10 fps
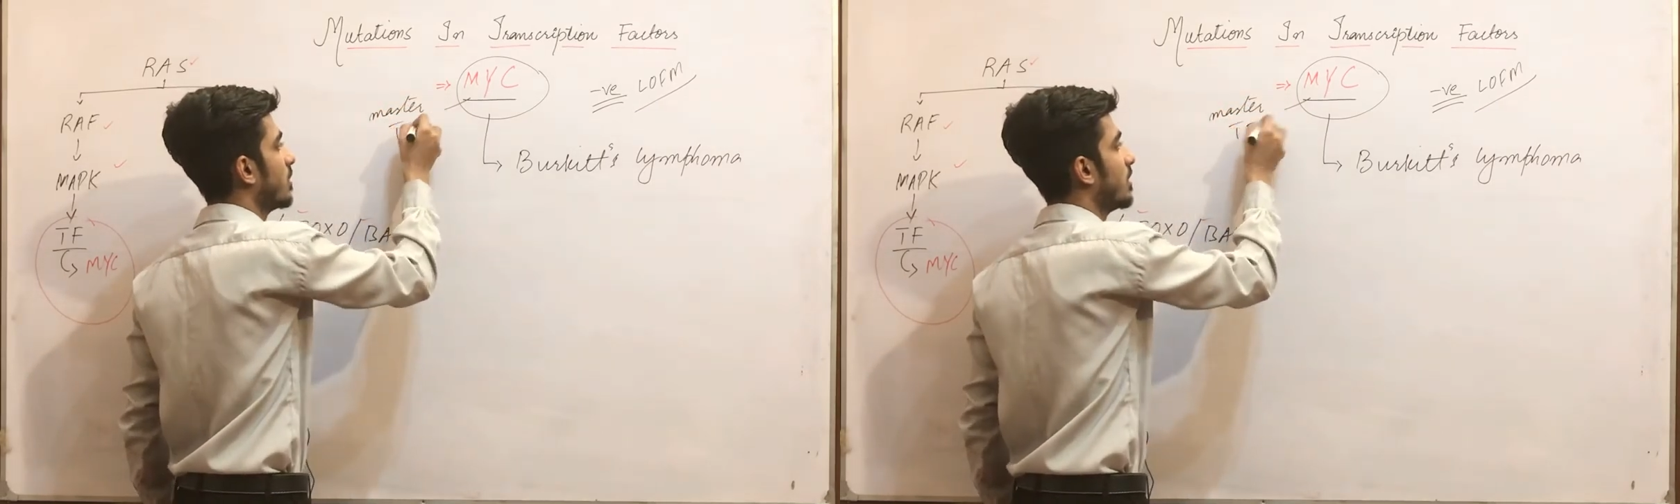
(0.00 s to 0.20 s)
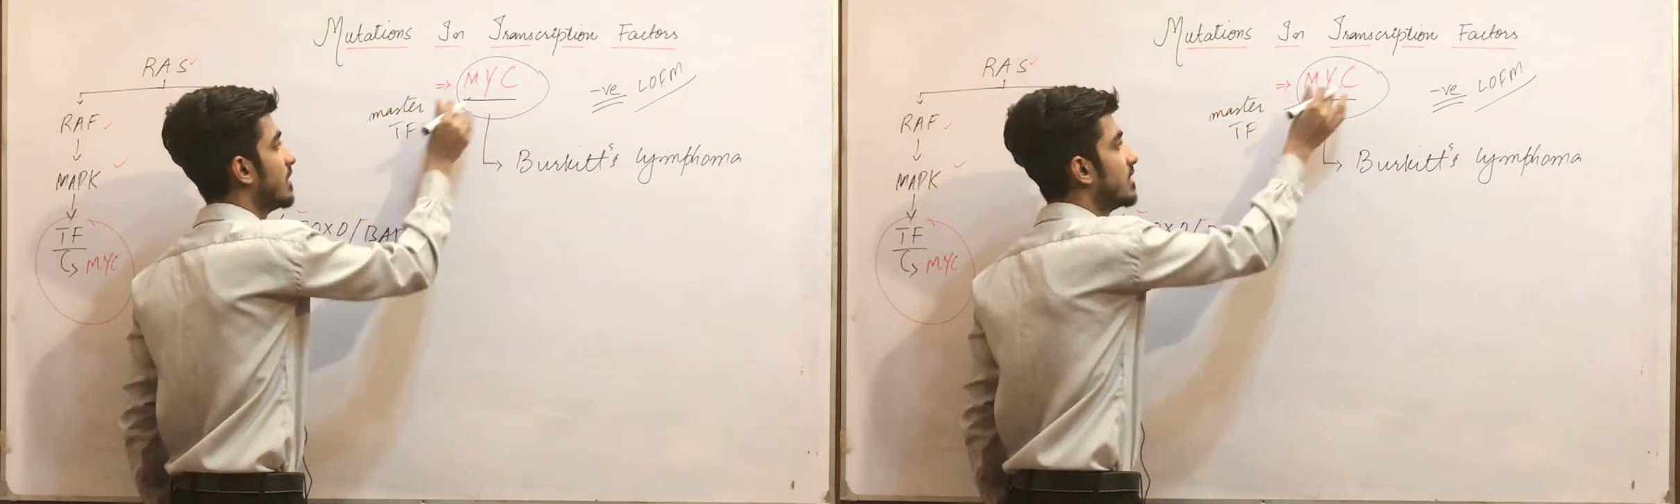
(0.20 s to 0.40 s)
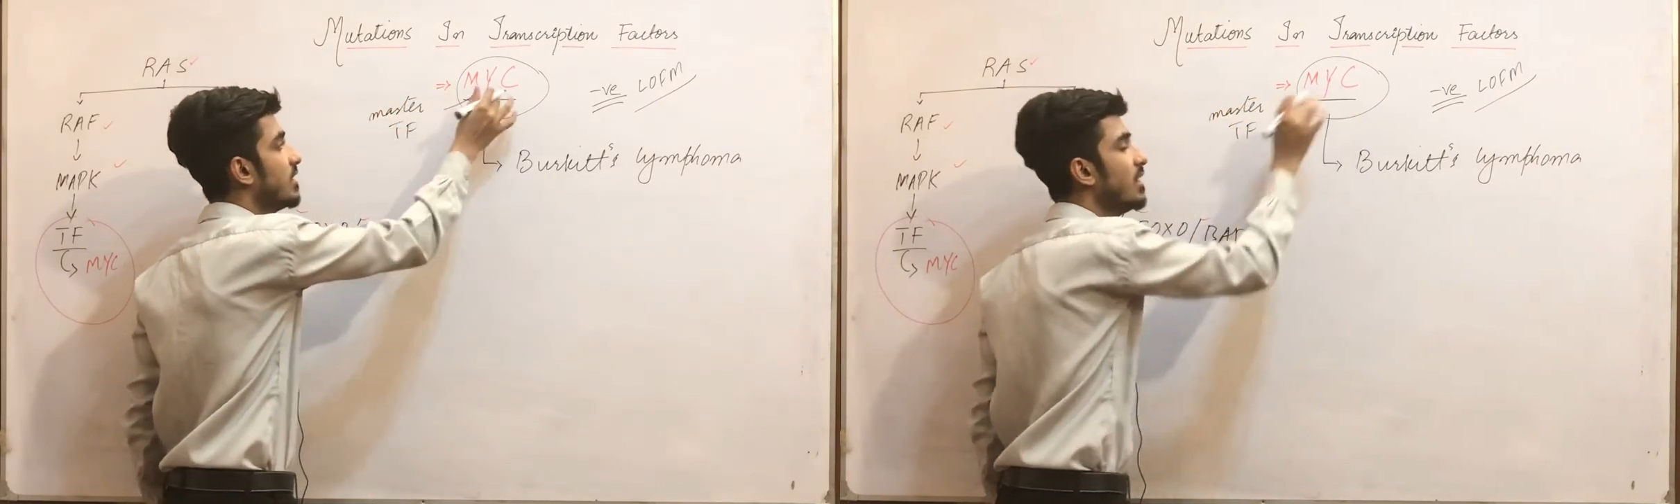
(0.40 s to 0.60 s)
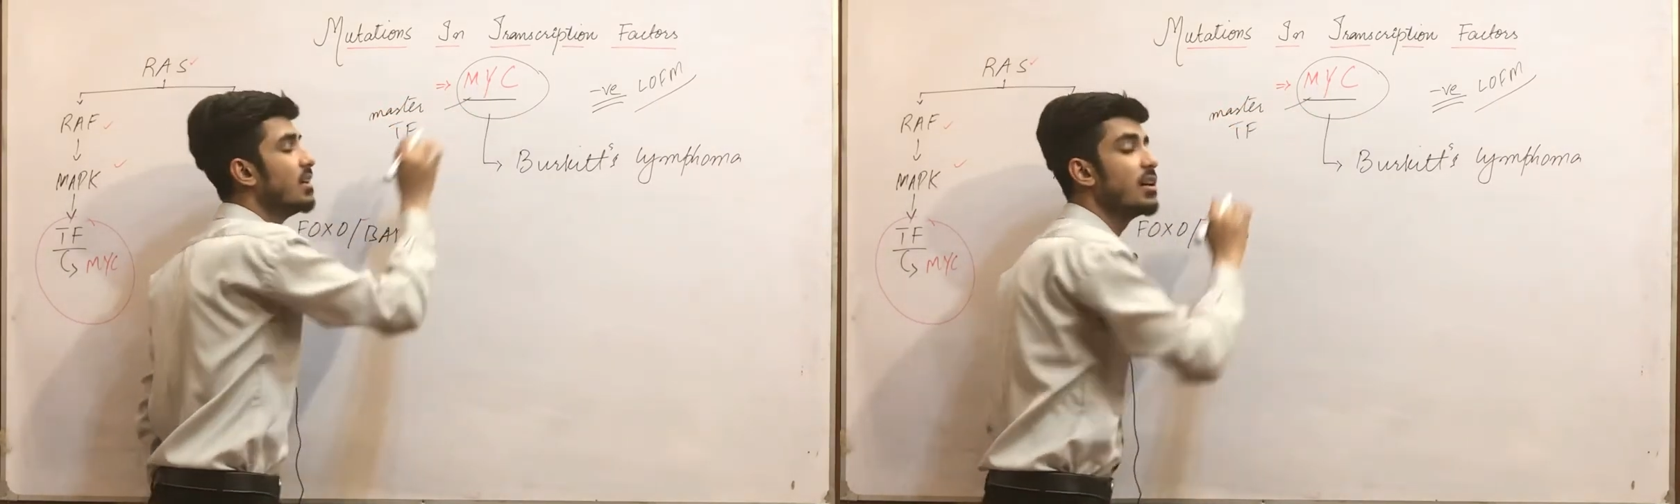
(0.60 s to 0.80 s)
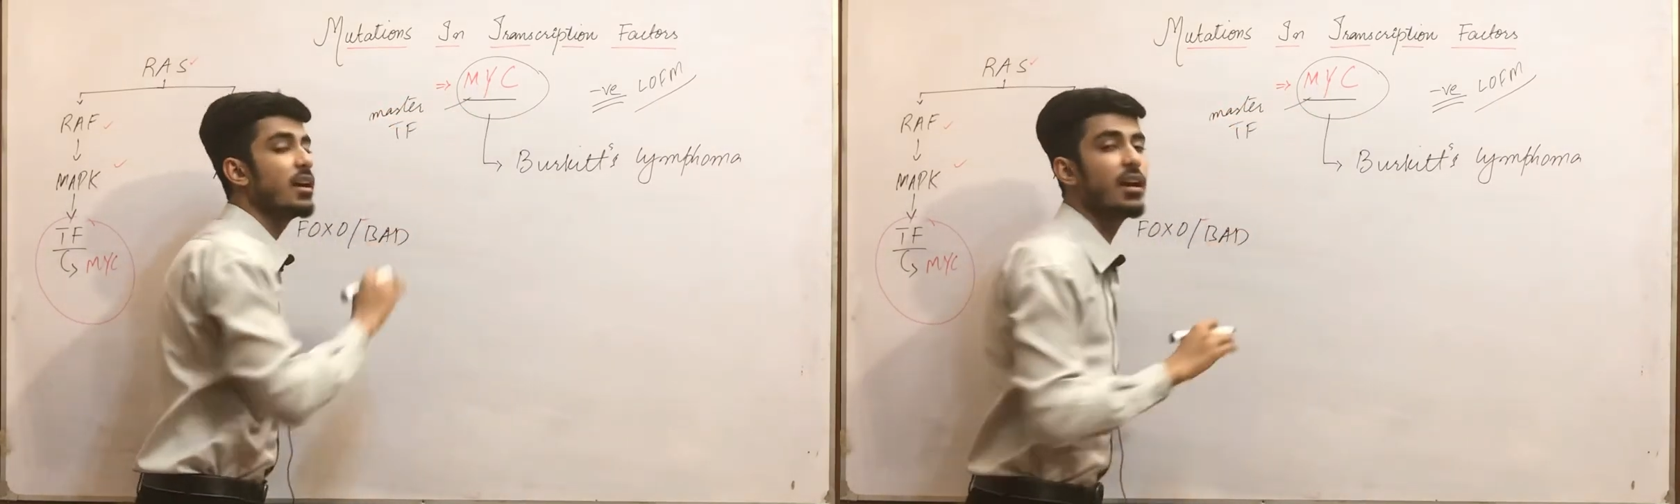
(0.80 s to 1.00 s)
is
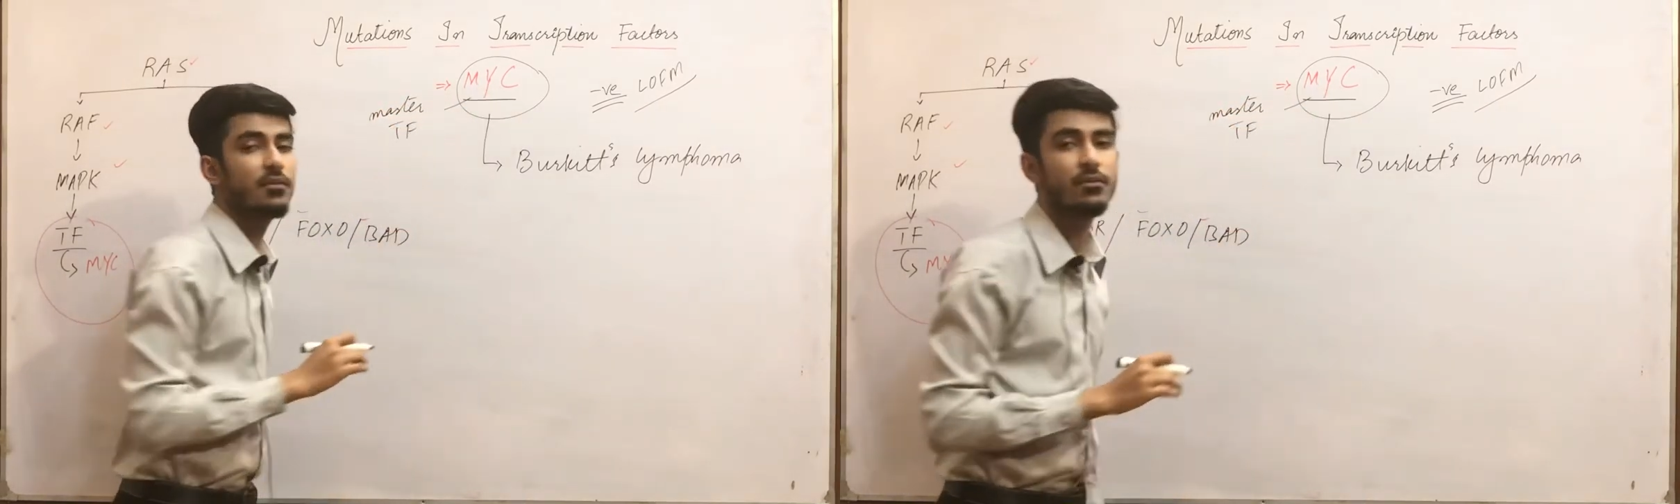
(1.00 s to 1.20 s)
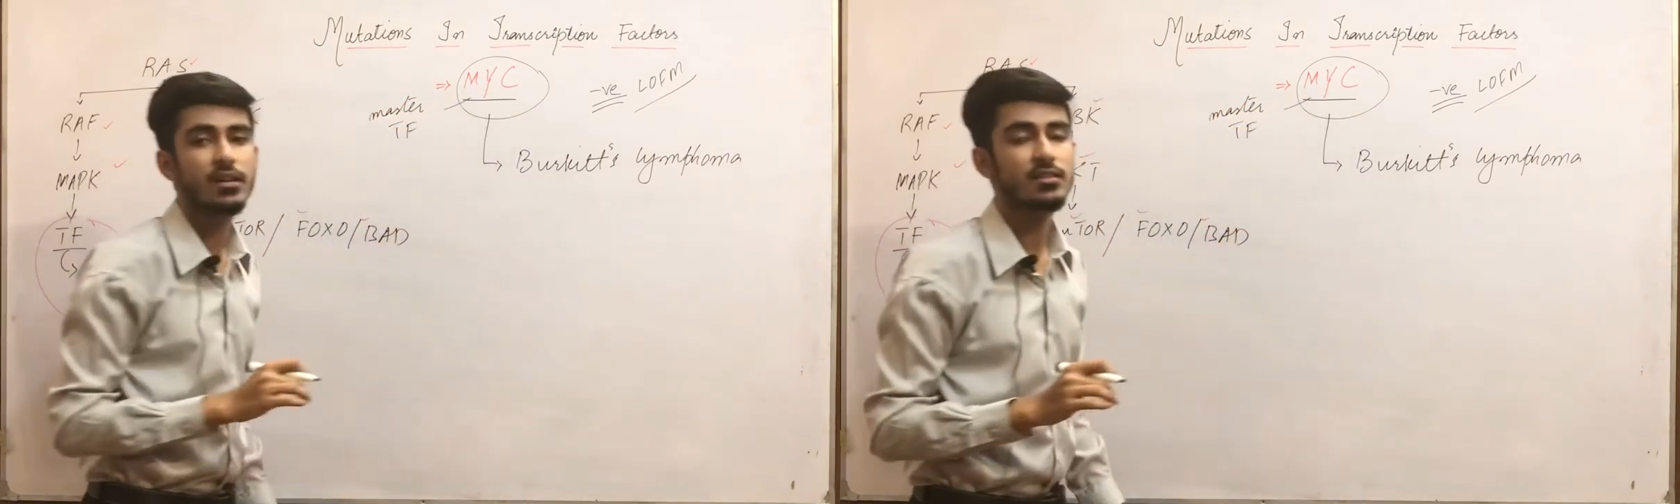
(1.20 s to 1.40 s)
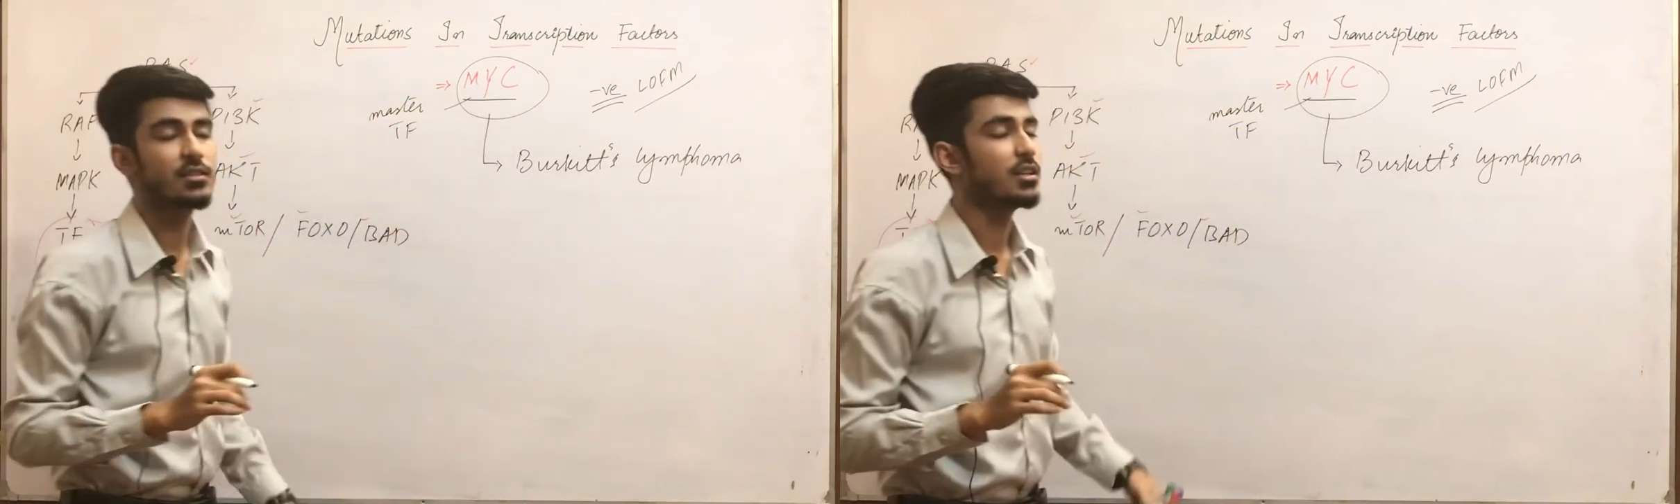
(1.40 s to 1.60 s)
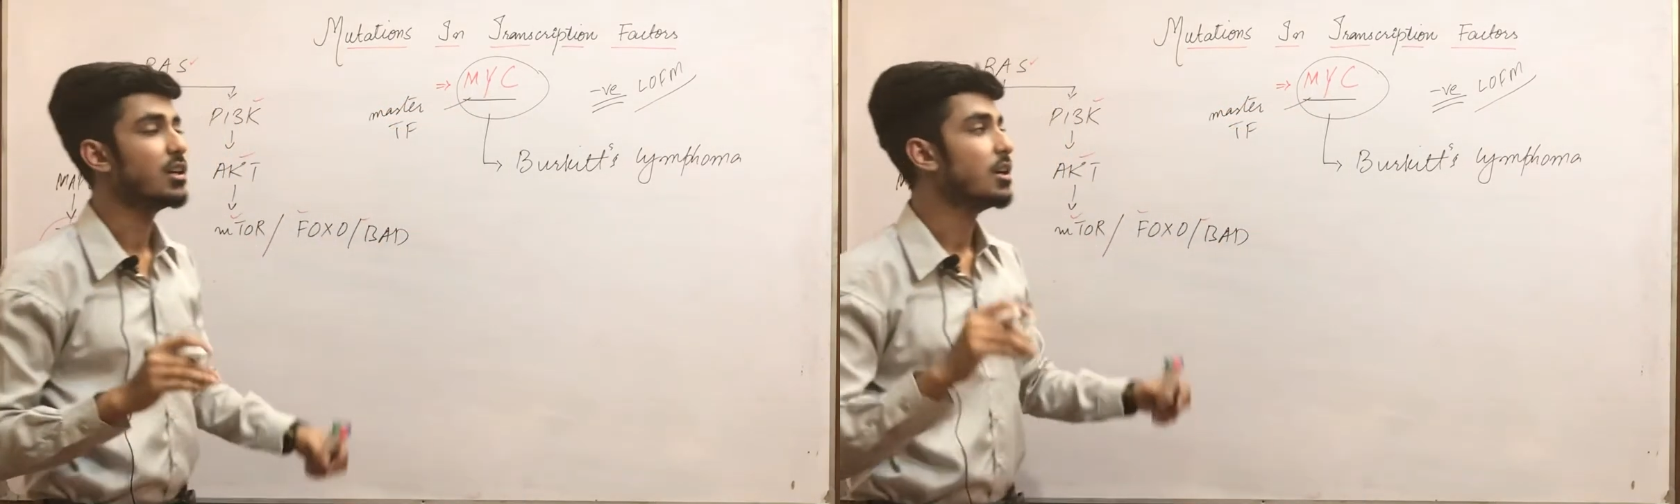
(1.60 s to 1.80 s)
the MYC.